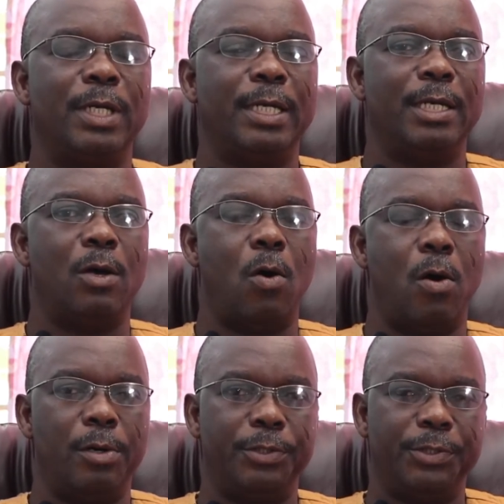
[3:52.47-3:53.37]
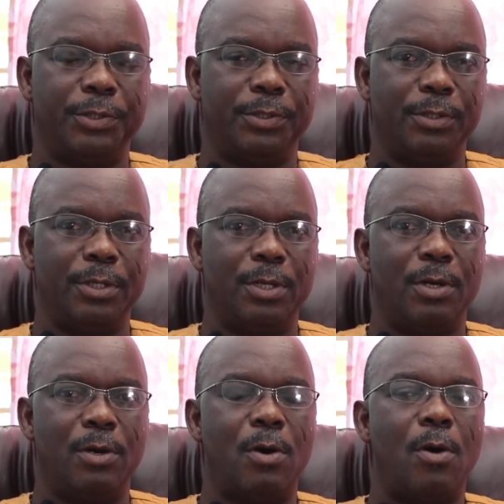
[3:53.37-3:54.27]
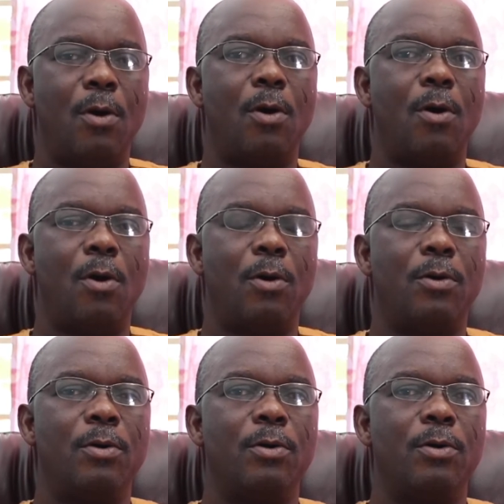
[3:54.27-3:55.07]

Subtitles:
the halls or